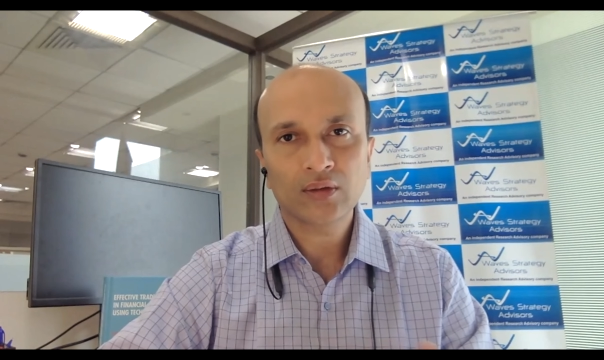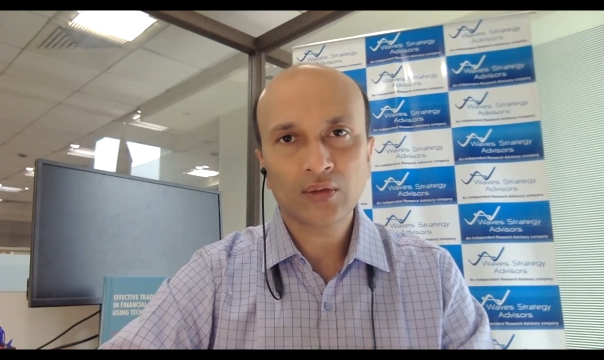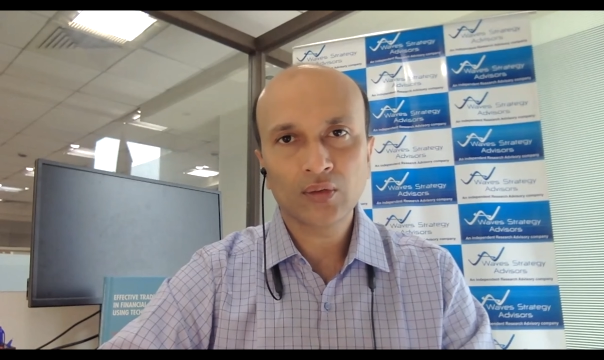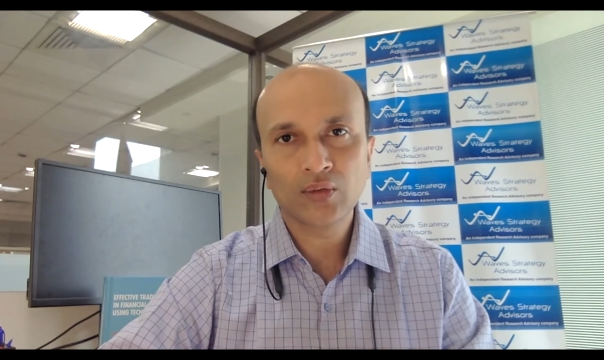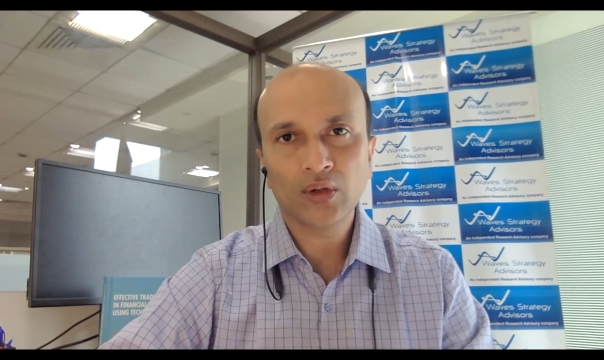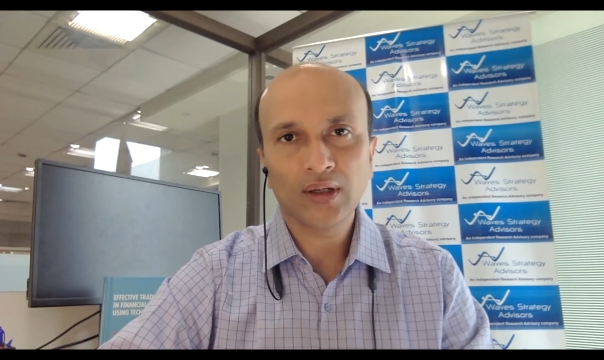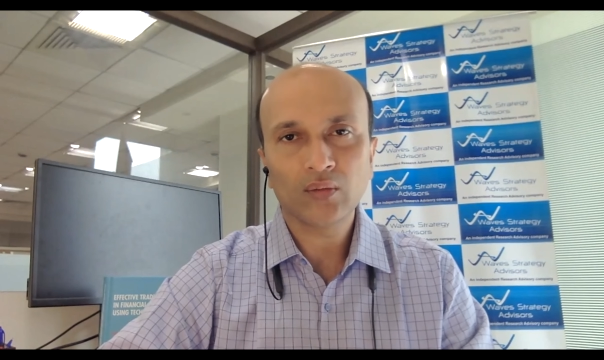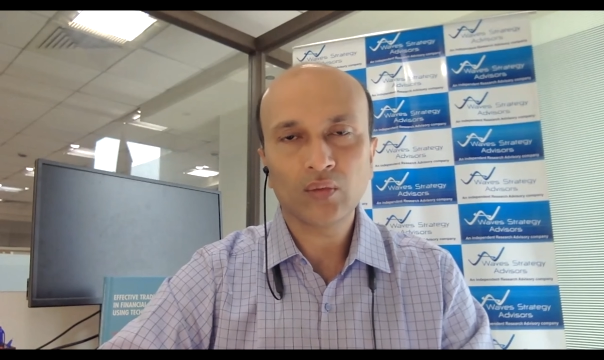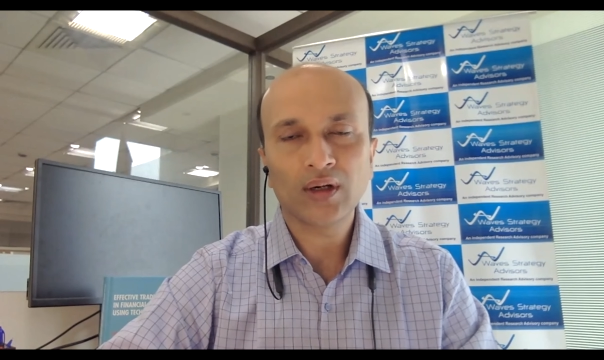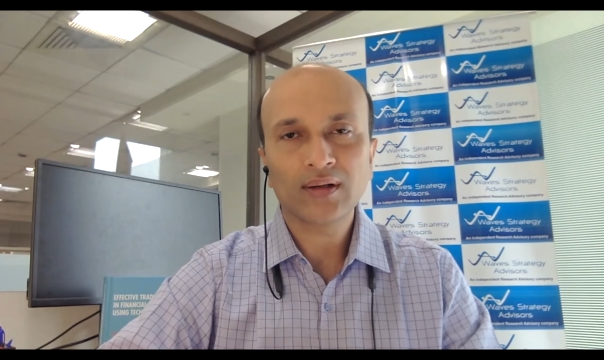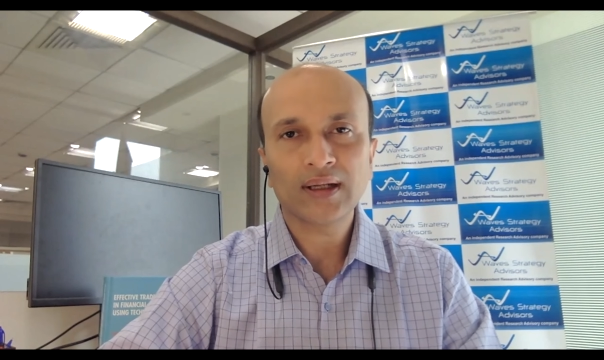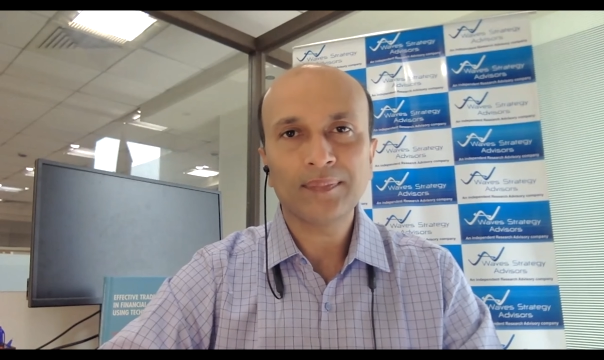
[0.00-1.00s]
crude oil,
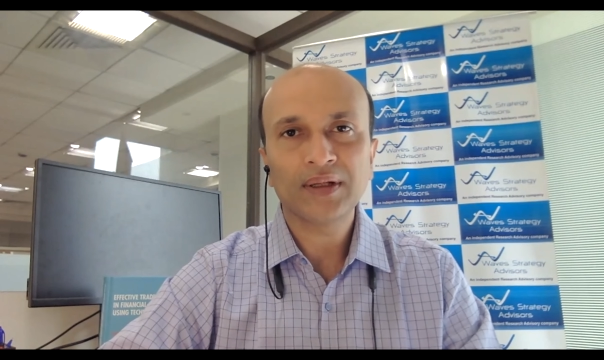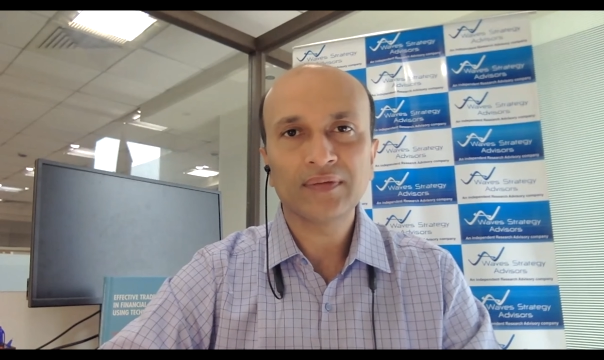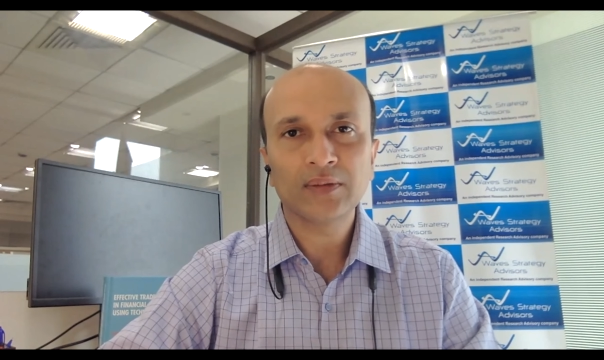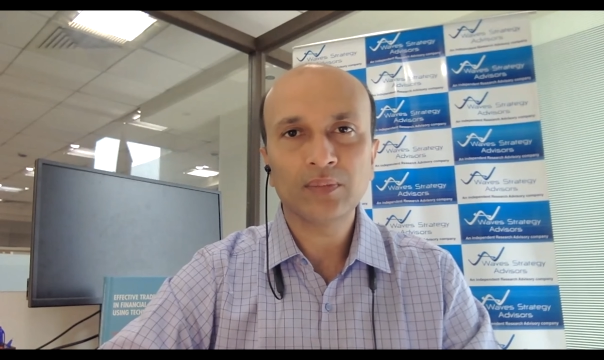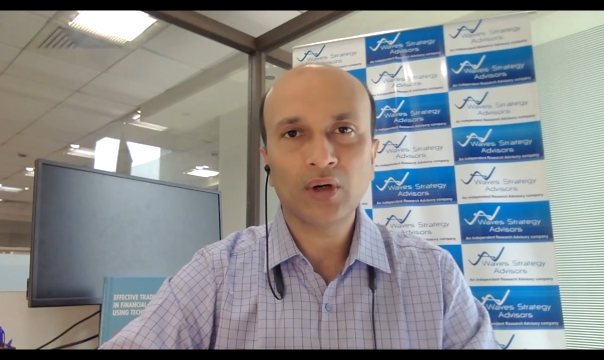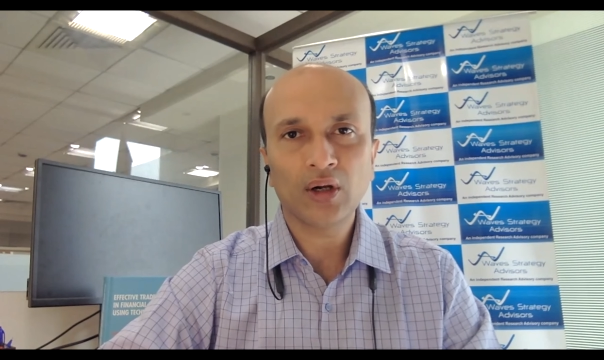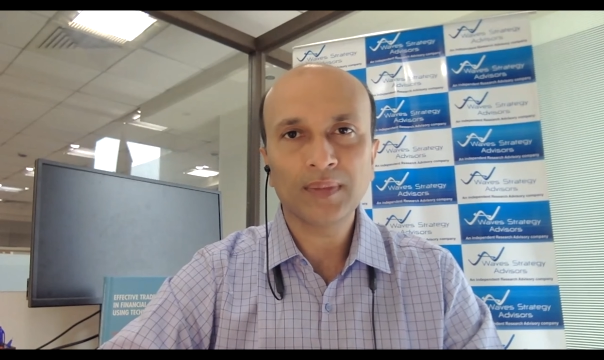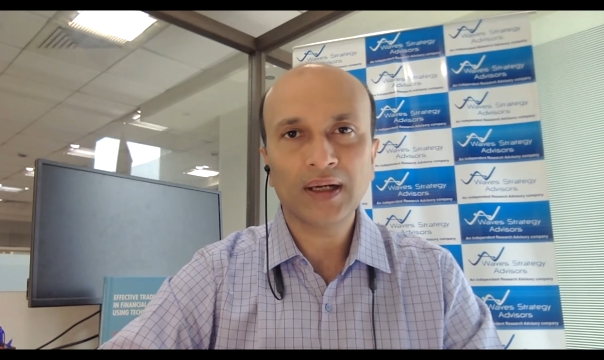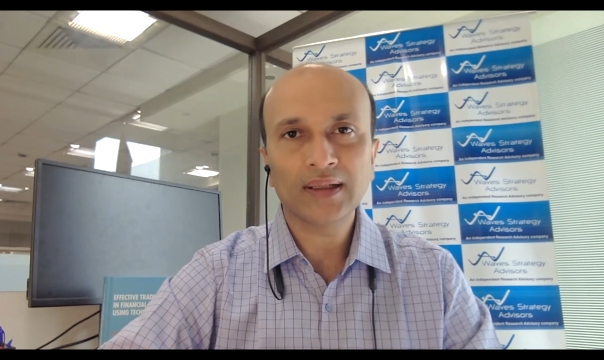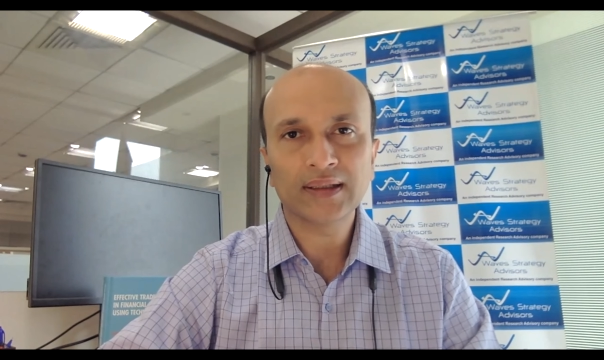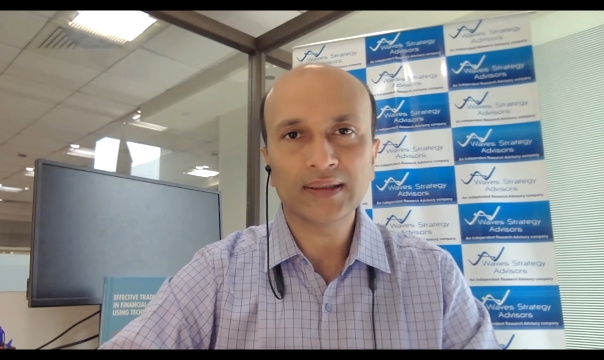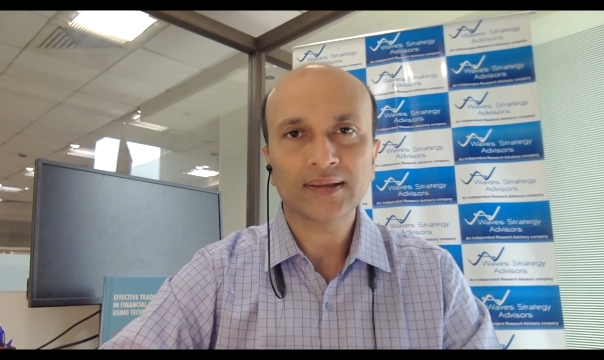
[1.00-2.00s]
what's happening with bond
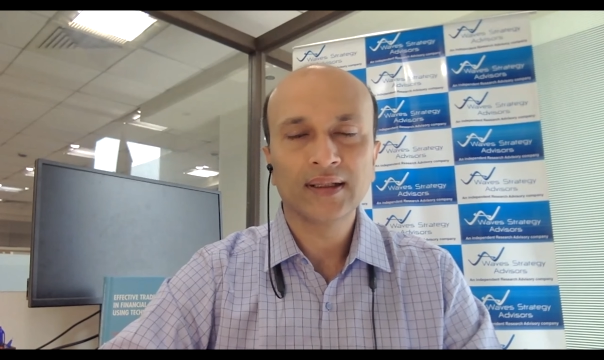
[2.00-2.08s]
market.